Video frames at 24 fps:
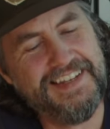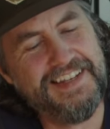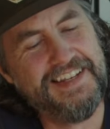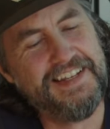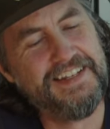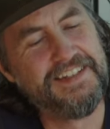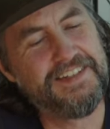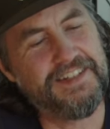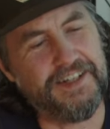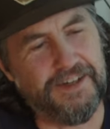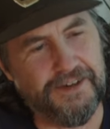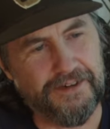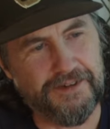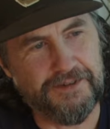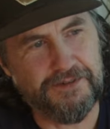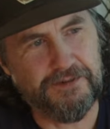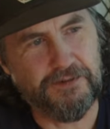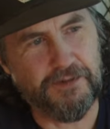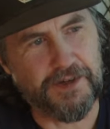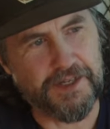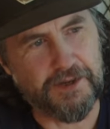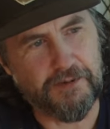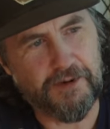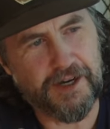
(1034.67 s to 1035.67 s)
So
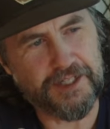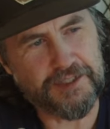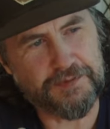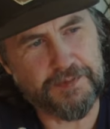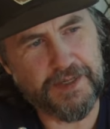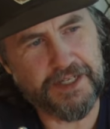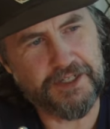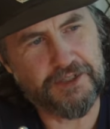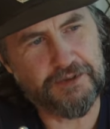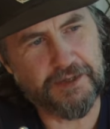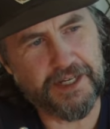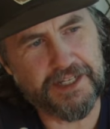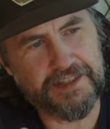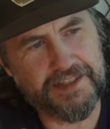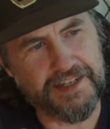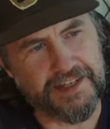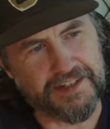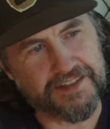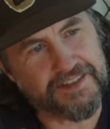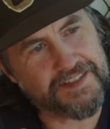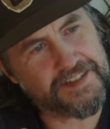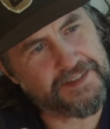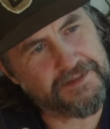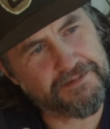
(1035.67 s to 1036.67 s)
when you watch me drink
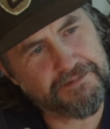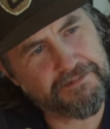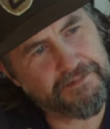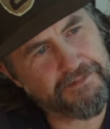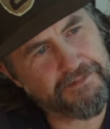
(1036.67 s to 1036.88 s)
this,